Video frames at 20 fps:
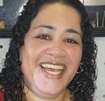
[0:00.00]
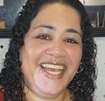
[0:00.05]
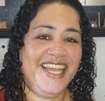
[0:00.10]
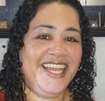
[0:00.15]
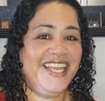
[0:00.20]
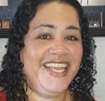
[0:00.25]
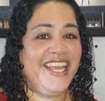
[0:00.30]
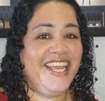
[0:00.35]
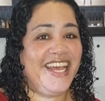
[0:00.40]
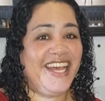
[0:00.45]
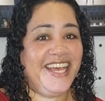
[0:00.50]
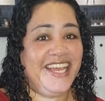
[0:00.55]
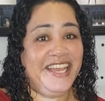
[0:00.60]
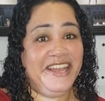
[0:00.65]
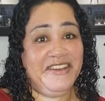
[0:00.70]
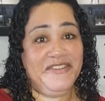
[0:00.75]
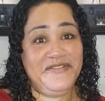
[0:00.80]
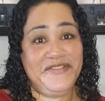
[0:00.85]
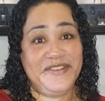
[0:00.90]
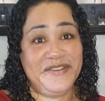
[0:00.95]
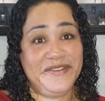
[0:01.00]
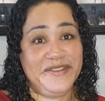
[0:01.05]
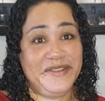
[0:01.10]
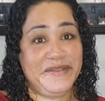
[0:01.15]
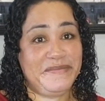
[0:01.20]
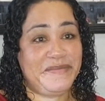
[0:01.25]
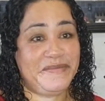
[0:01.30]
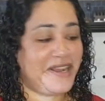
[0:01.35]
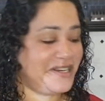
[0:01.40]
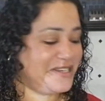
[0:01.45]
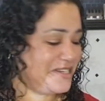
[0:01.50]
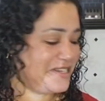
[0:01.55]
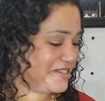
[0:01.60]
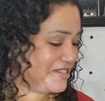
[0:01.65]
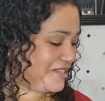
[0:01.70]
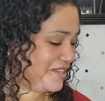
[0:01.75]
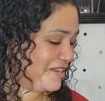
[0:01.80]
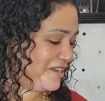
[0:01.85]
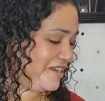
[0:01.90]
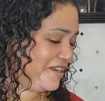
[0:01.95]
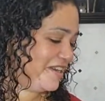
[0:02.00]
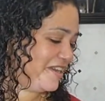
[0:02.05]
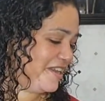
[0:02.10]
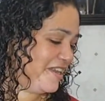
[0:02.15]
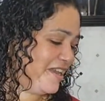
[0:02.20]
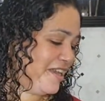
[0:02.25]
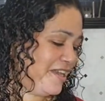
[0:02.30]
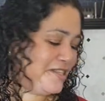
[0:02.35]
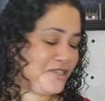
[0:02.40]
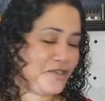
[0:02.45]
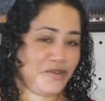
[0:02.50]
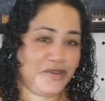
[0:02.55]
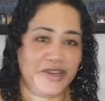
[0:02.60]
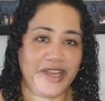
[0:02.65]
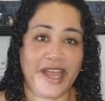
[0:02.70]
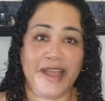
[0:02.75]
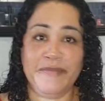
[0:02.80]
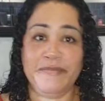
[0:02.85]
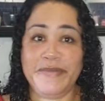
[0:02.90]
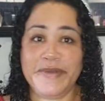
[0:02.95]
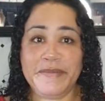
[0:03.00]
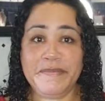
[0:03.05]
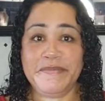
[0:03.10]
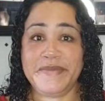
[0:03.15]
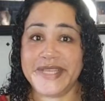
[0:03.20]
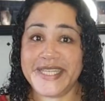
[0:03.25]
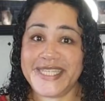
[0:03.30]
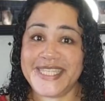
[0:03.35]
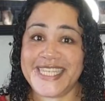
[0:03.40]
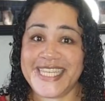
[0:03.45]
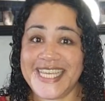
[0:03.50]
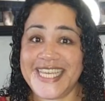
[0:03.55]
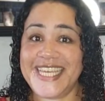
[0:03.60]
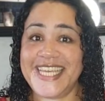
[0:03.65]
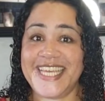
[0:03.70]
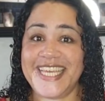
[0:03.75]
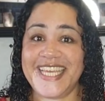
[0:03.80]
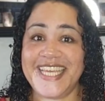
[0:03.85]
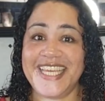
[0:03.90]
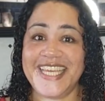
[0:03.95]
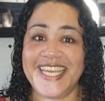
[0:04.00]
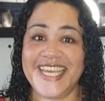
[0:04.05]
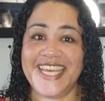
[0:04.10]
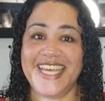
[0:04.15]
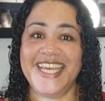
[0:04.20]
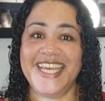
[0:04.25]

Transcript: Yeah, I have 2 of the projects done. I told you, I've been busy.